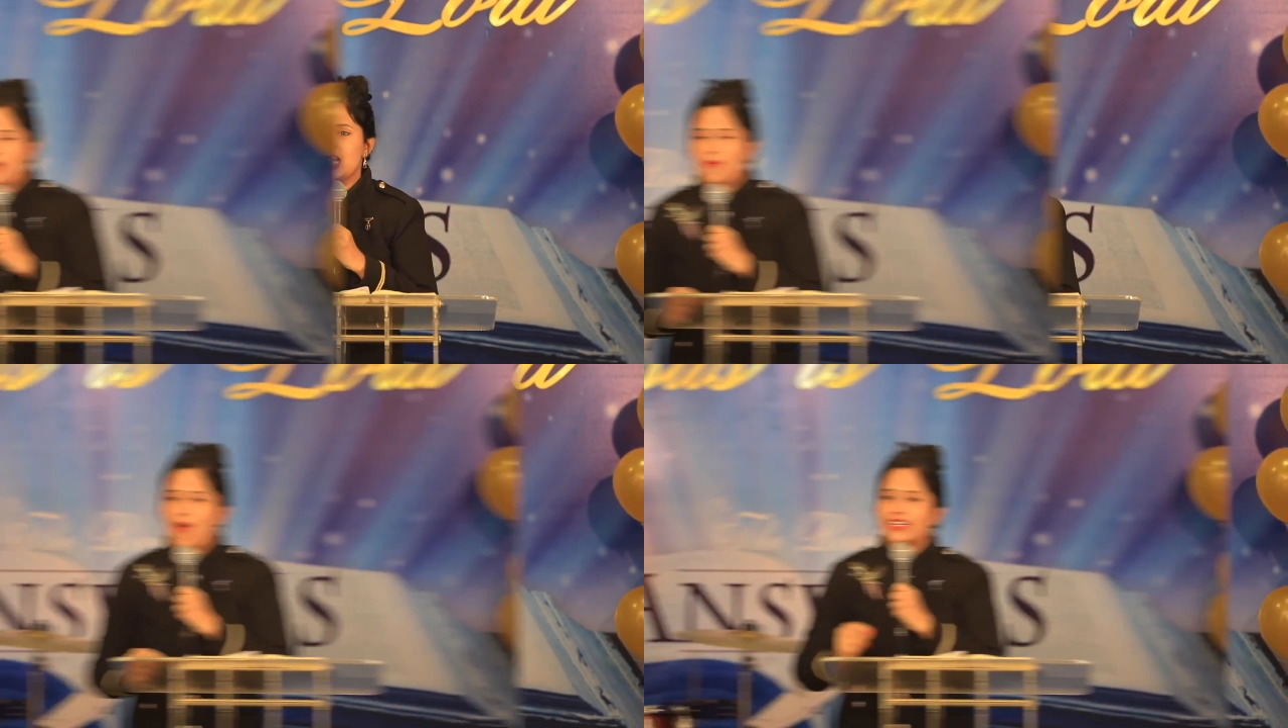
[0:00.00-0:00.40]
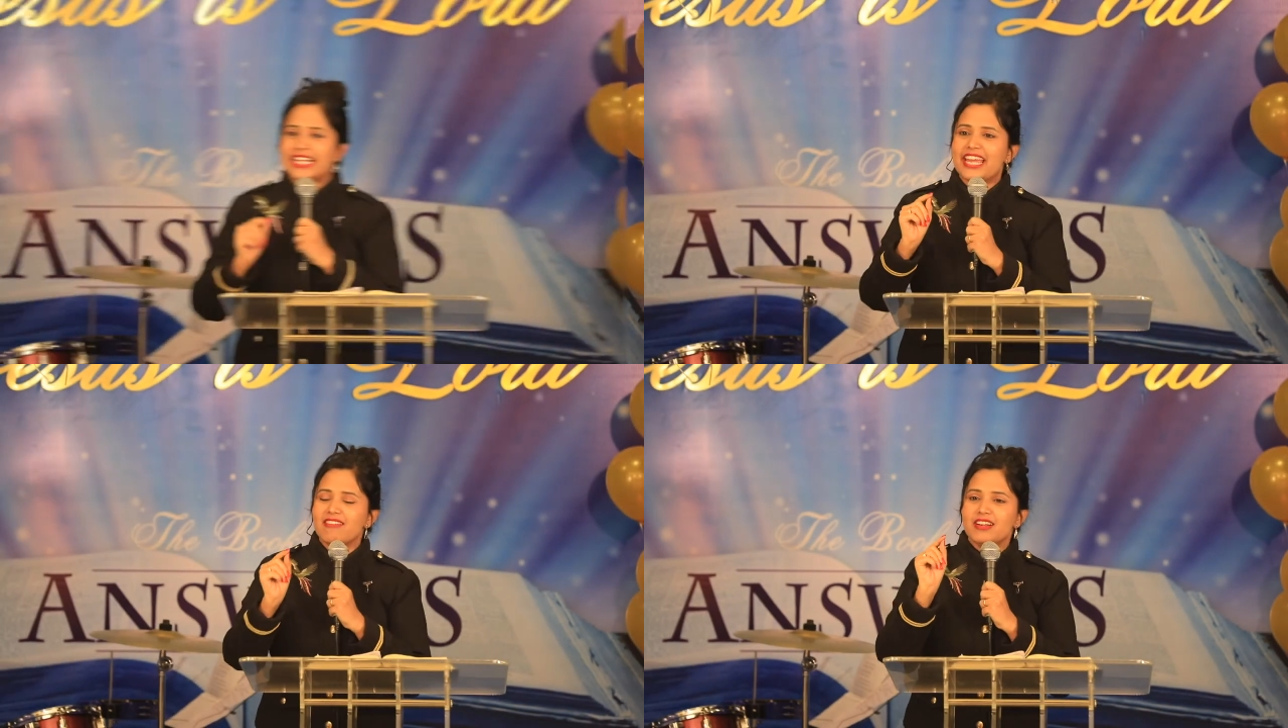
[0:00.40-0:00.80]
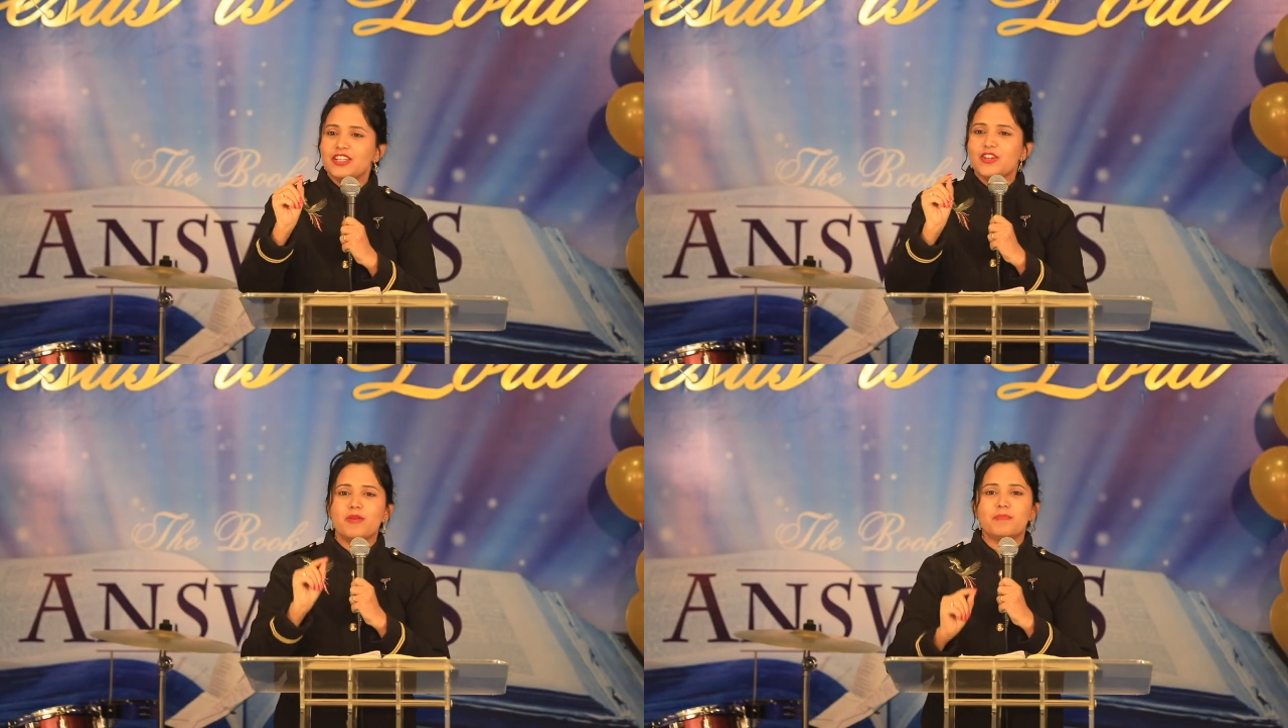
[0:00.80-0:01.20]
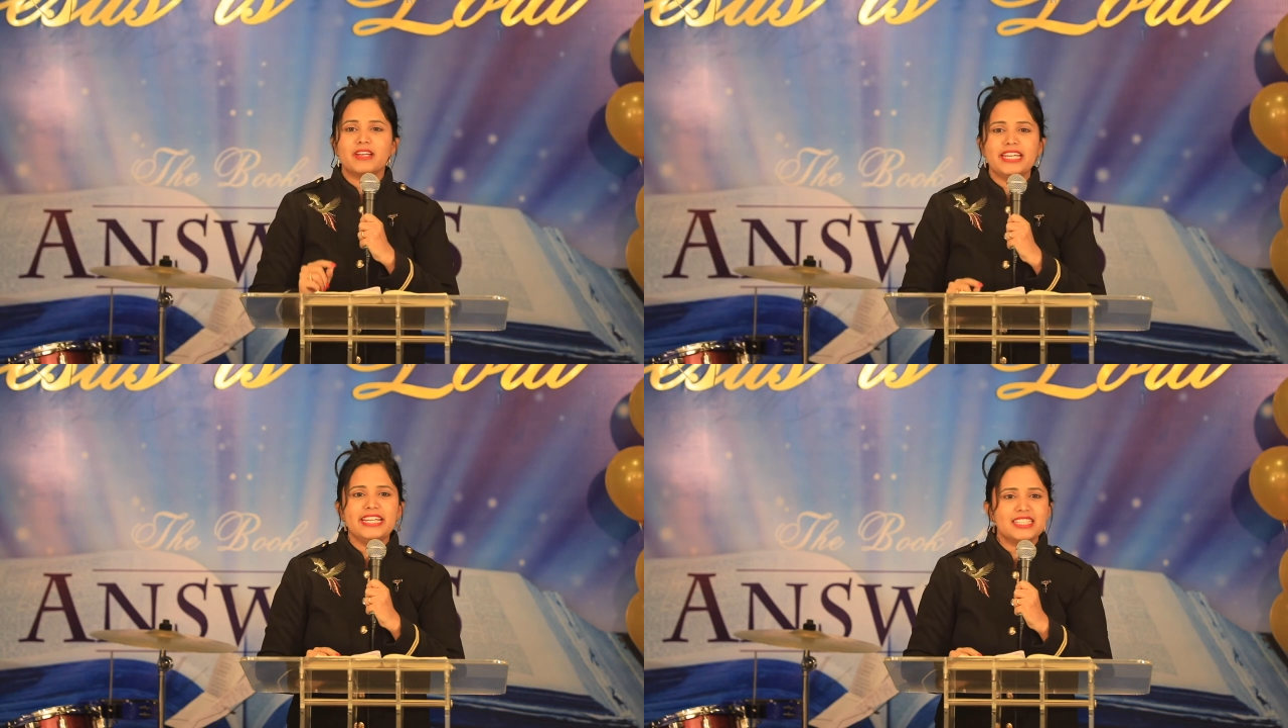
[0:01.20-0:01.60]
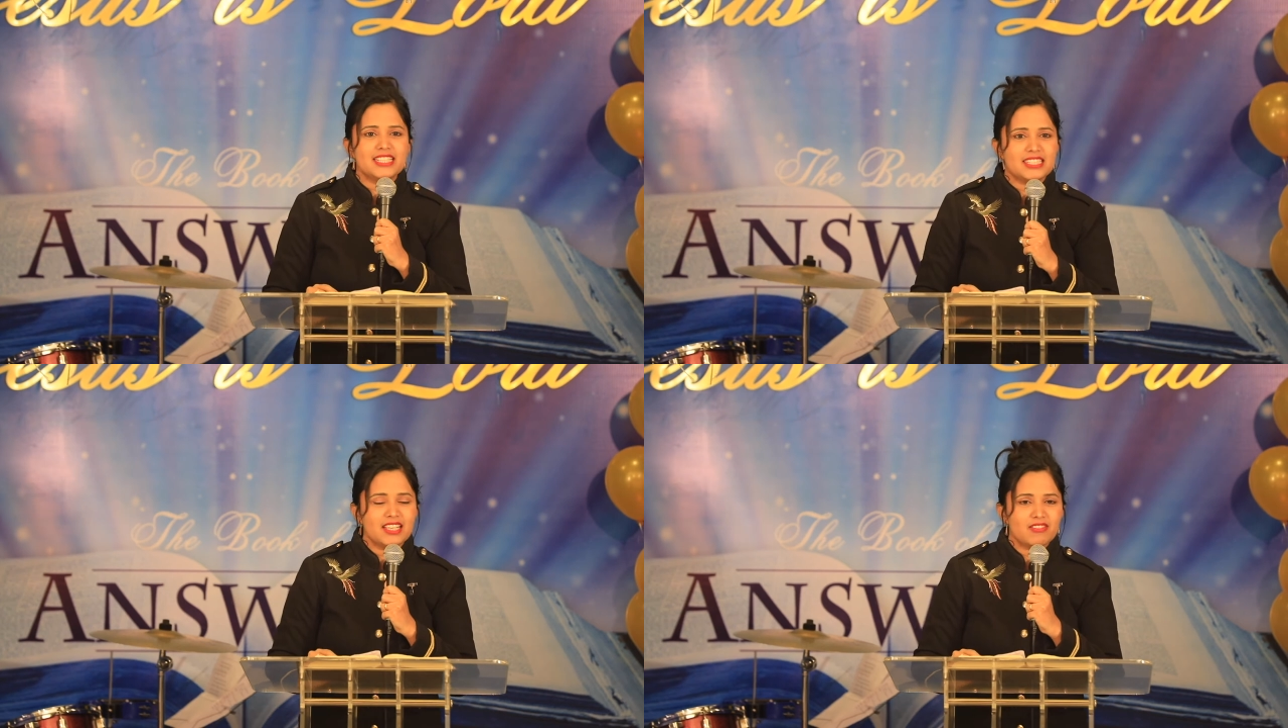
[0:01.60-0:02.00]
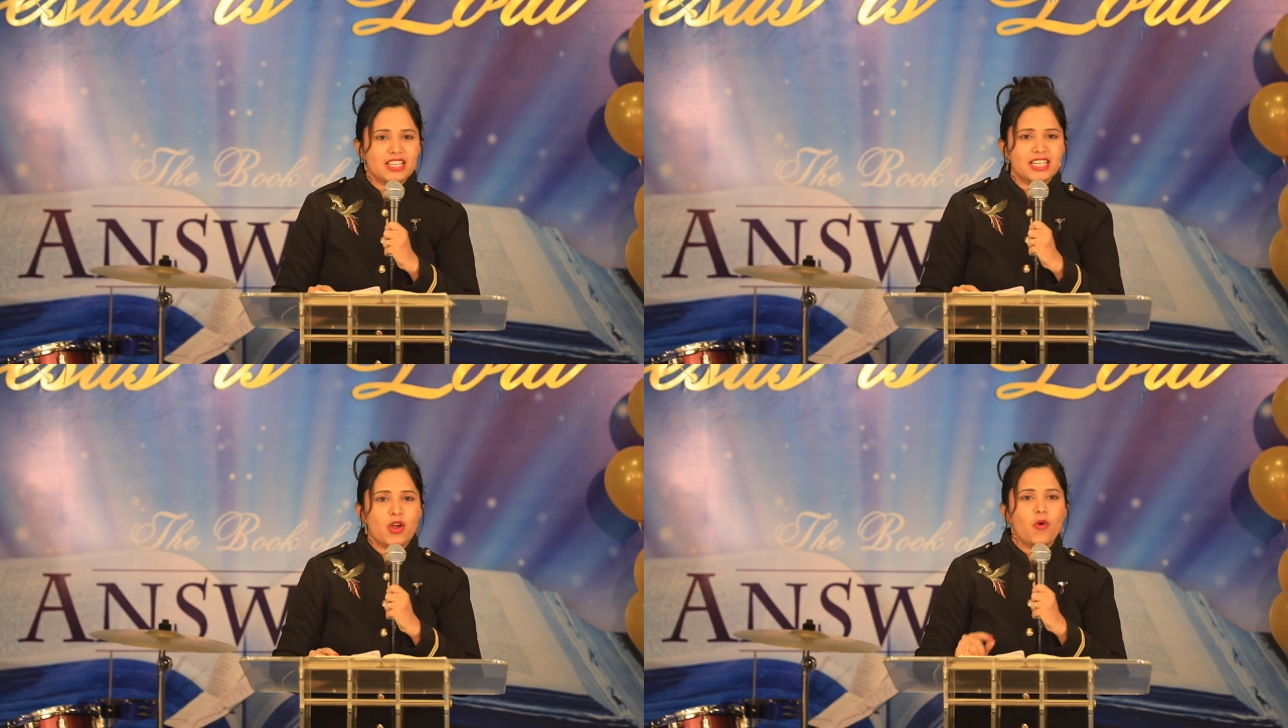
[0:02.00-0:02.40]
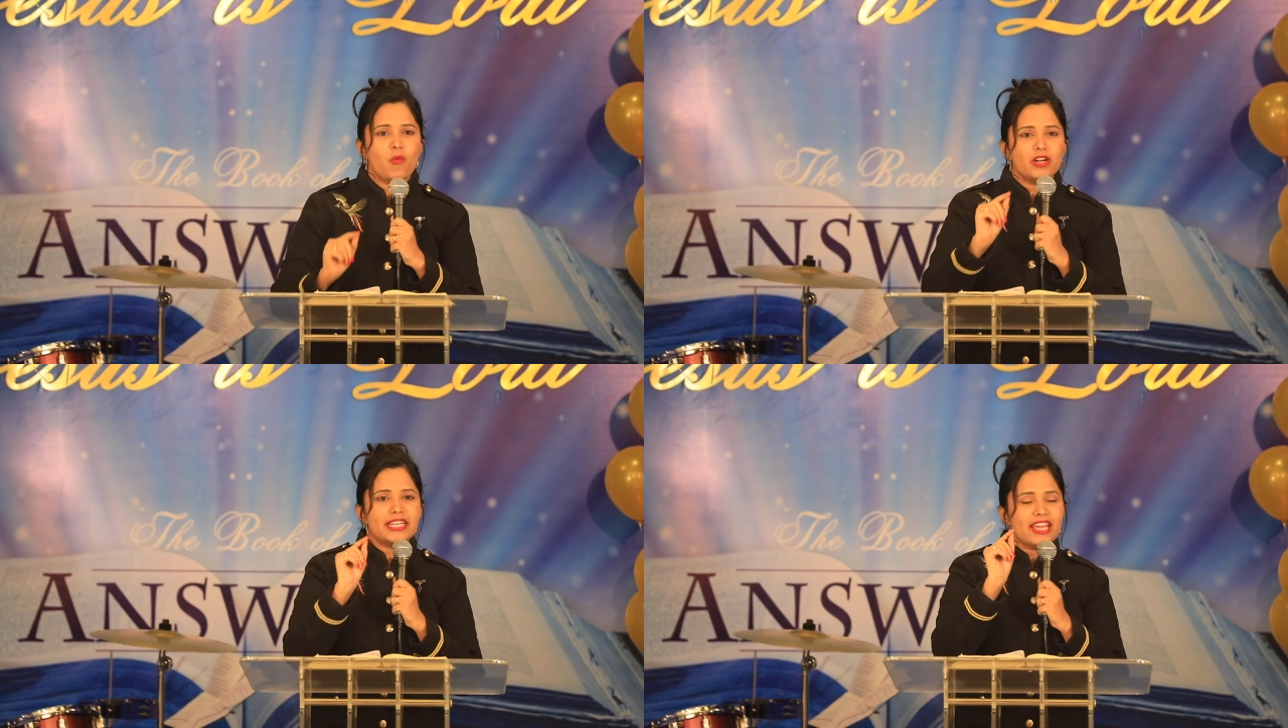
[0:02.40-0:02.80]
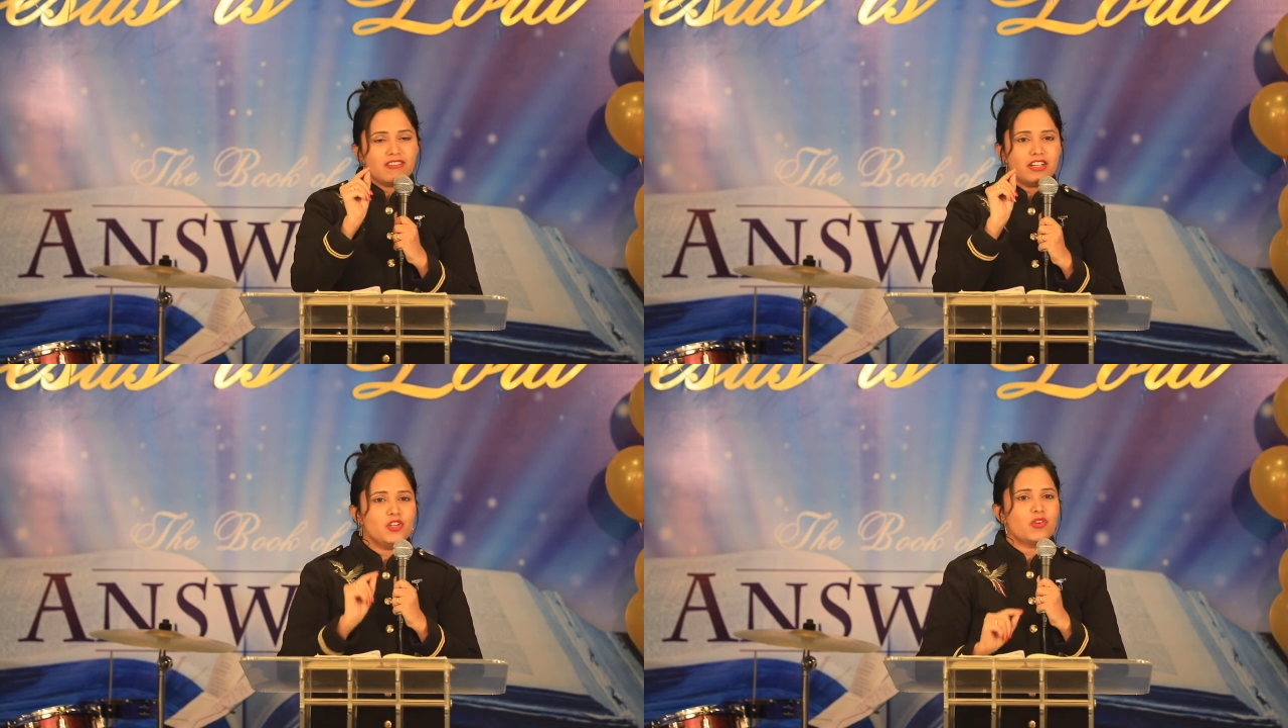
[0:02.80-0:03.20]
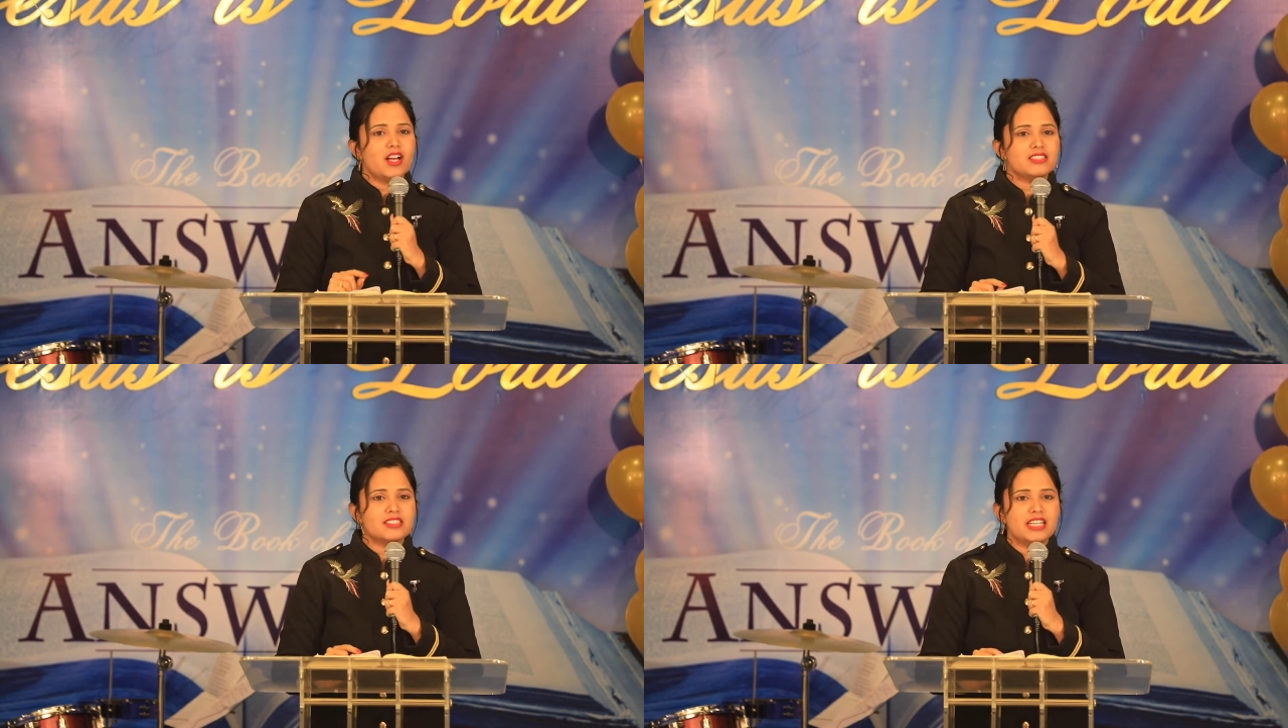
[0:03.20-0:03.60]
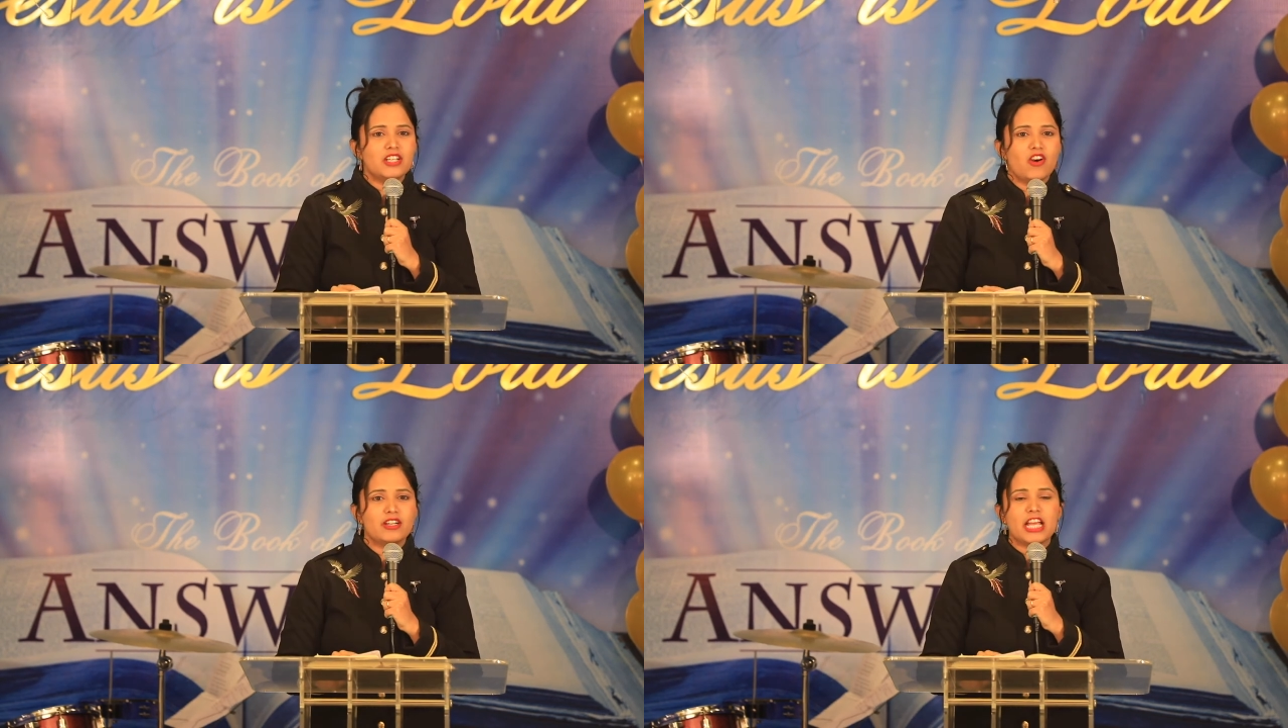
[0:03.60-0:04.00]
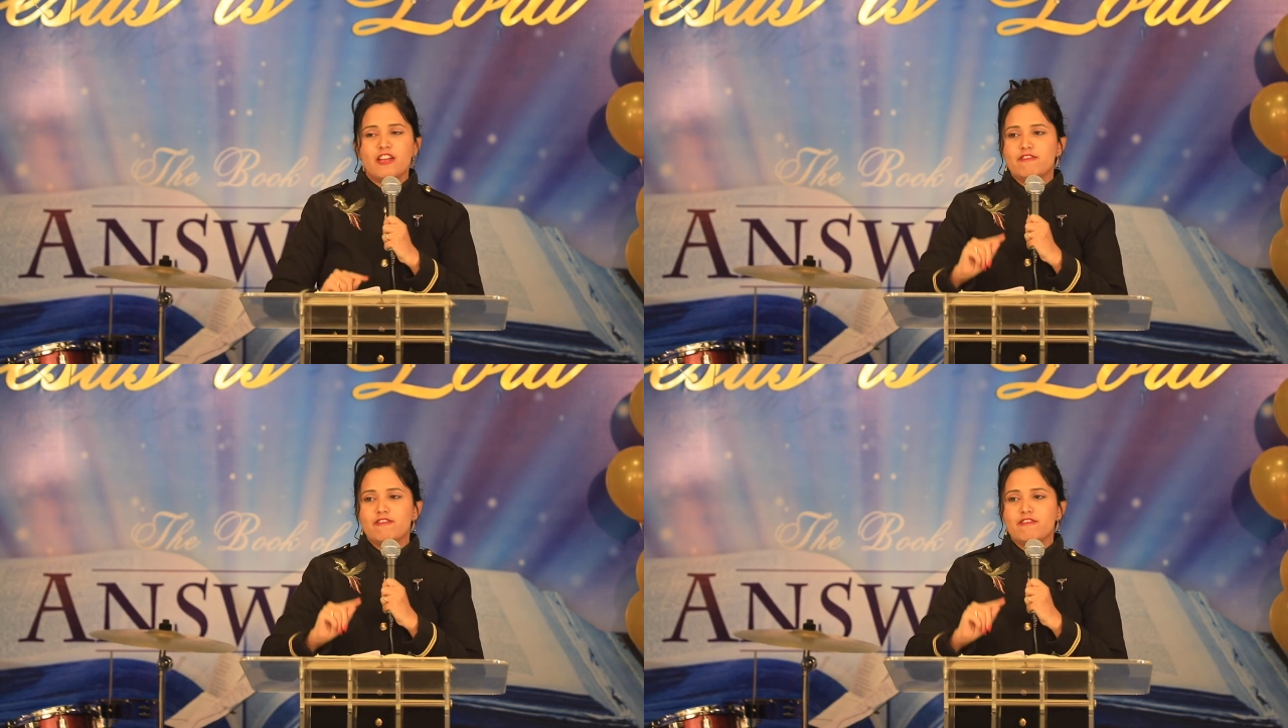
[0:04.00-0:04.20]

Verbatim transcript: Whatever you are praying this evening, whatever you are asking God,